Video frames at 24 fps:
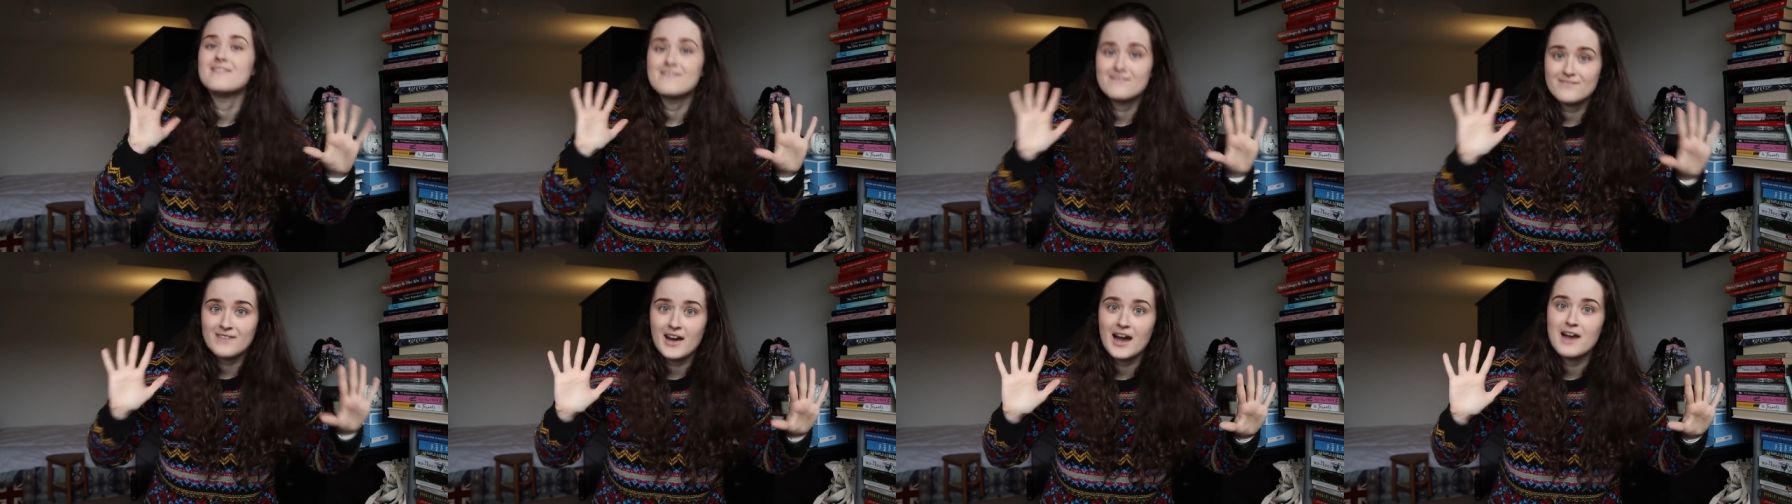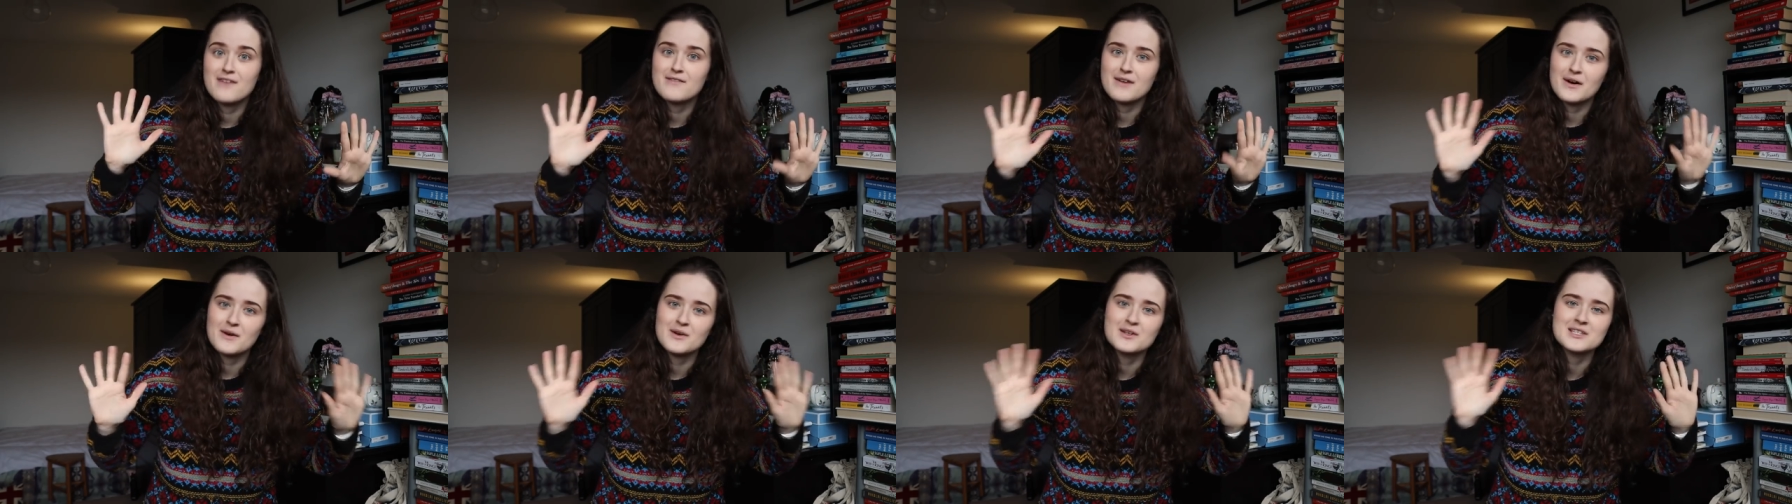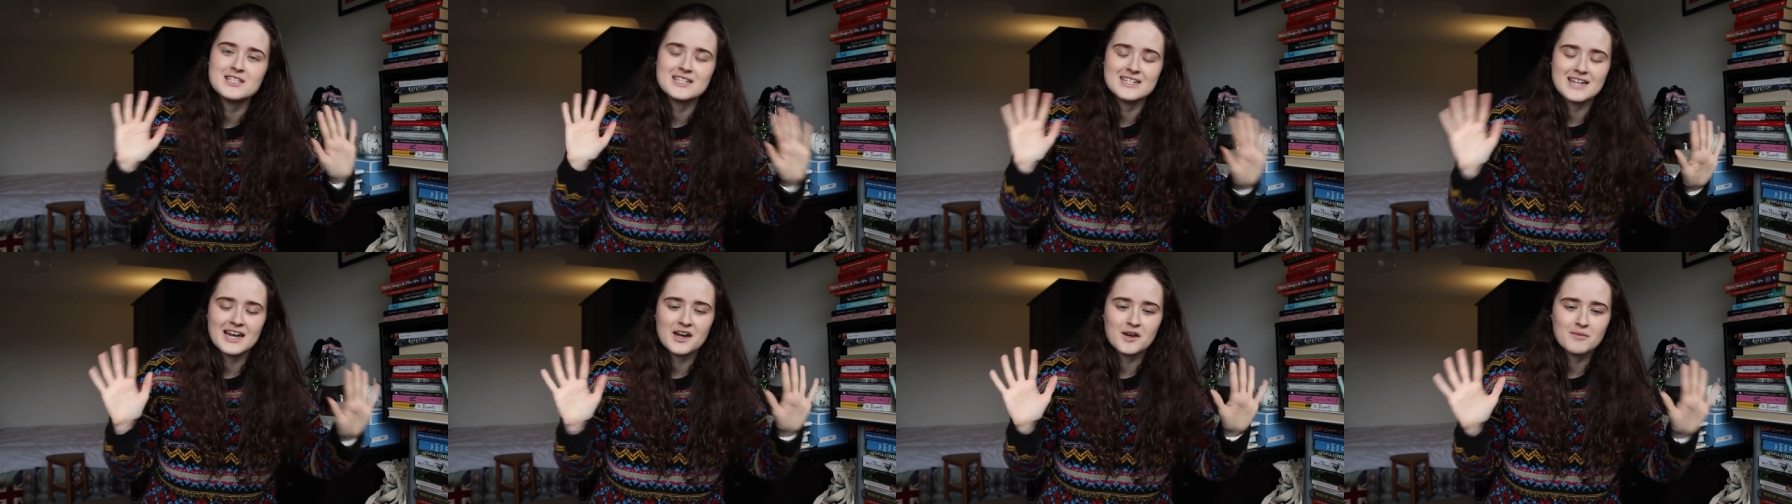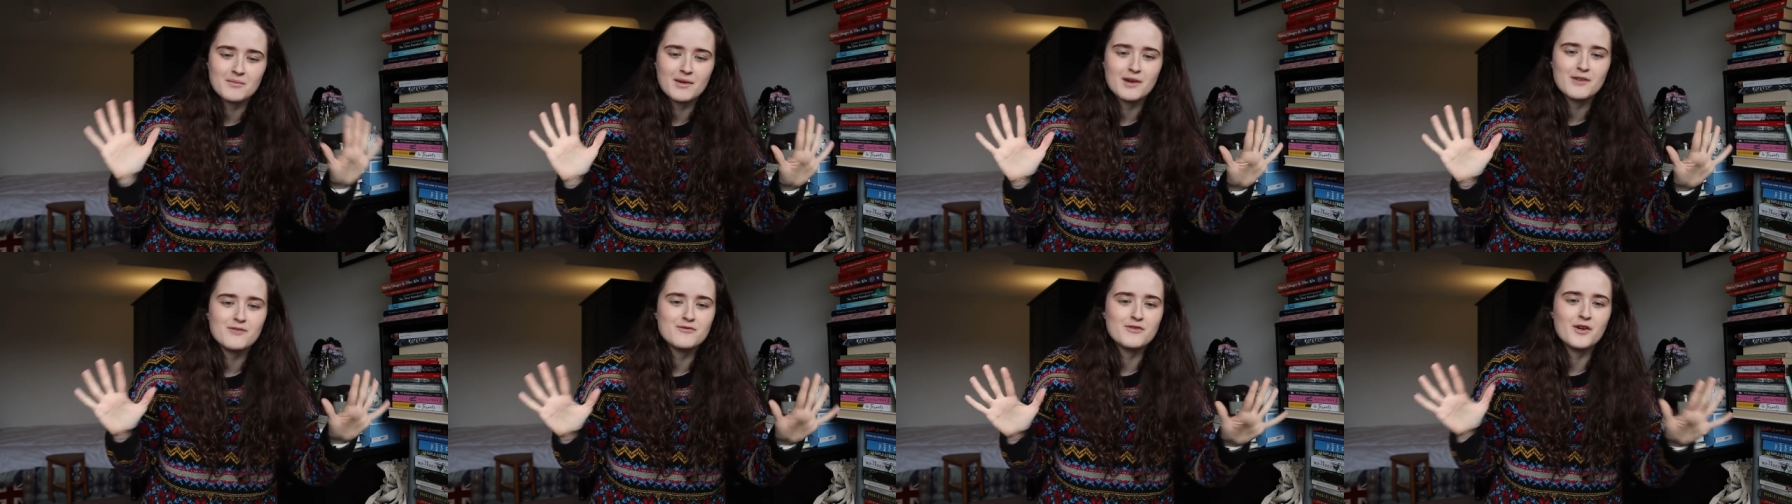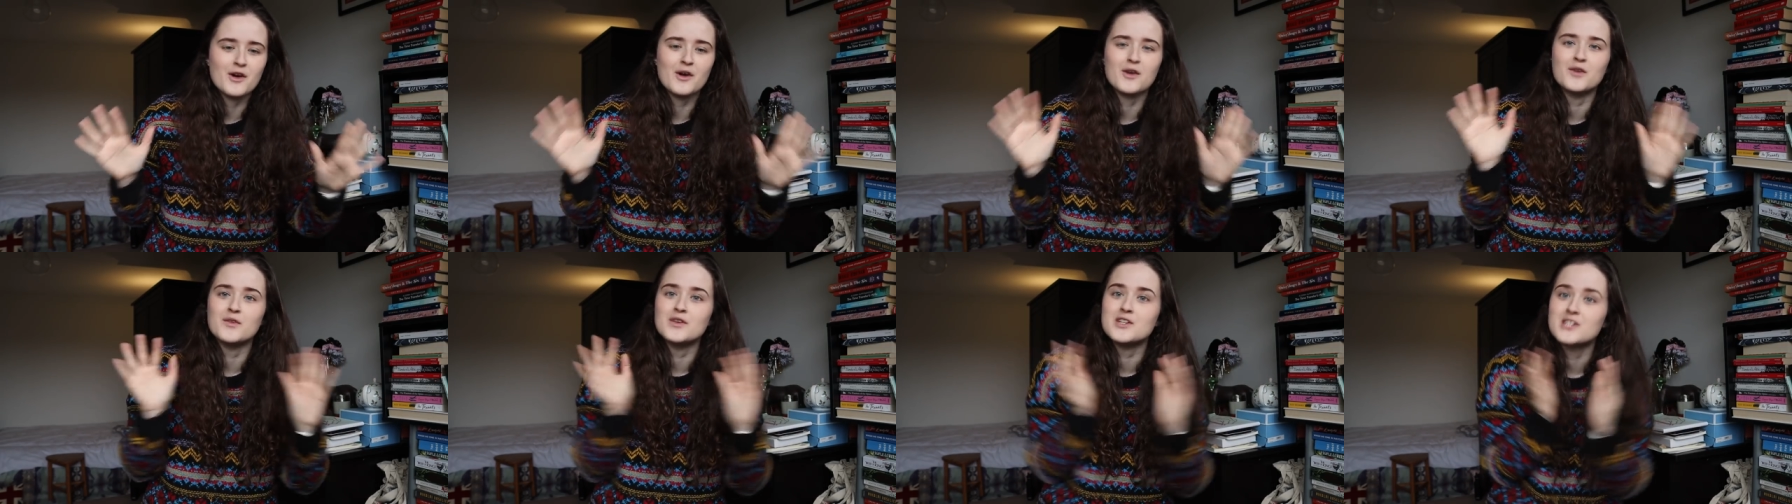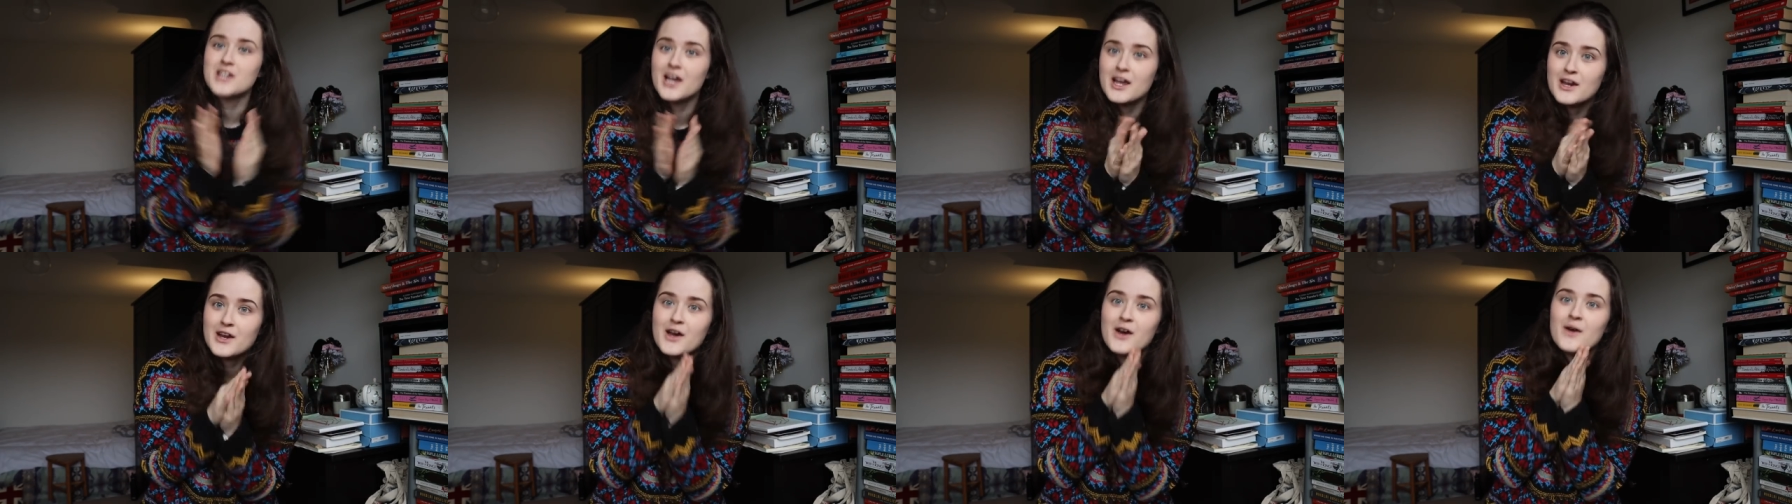5 hours a day on my phone,
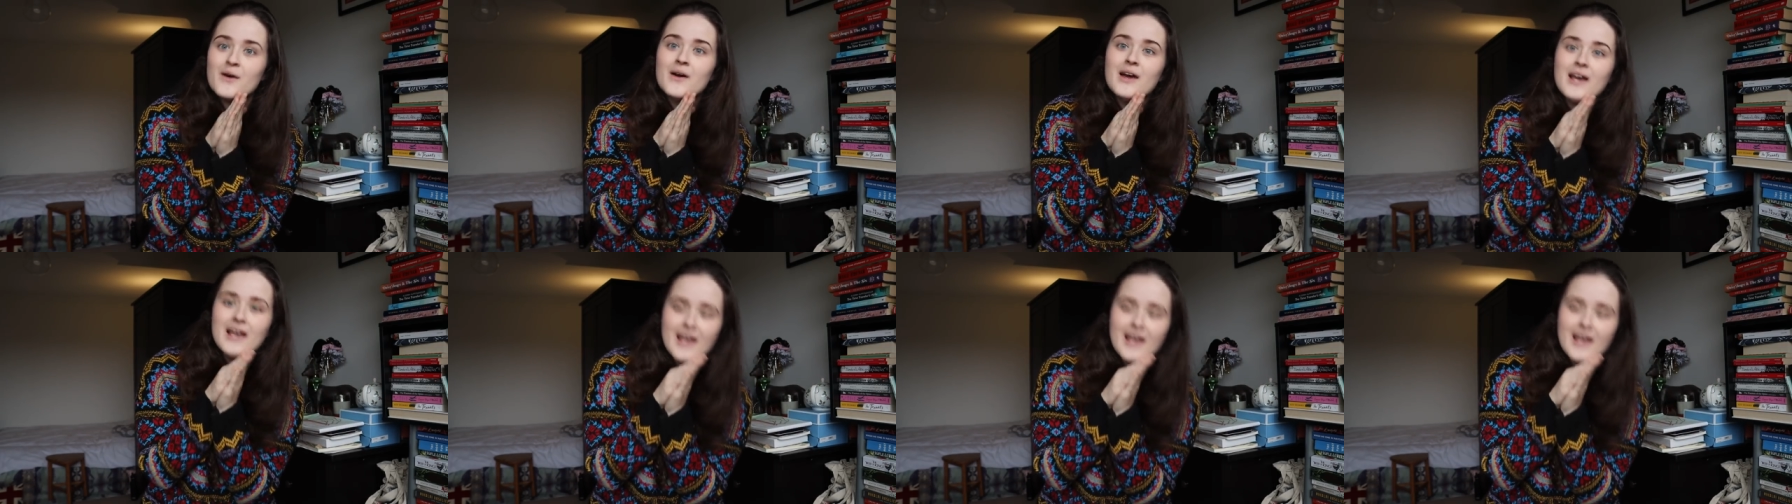which I know